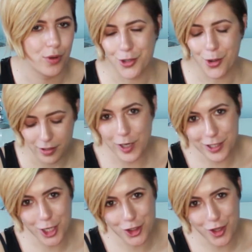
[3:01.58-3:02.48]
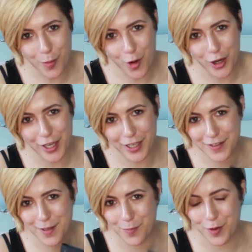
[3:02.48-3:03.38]
So research the
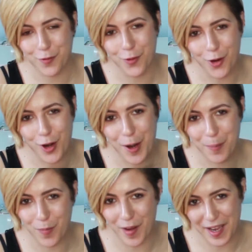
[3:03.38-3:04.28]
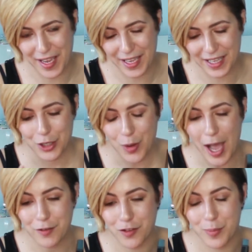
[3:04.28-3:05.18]
product before buying. You
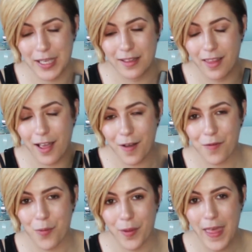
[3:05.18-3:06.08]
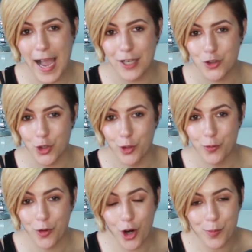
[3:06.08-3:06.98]
have to be in love with the actual
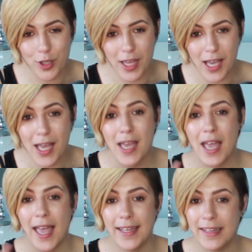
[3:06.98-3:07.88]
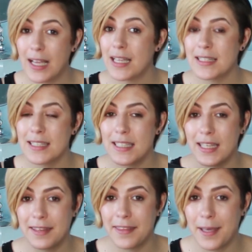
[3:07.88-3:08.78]
formula and not
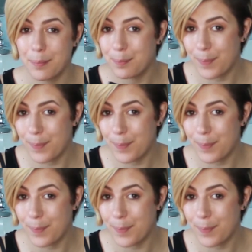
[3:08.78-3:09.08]
the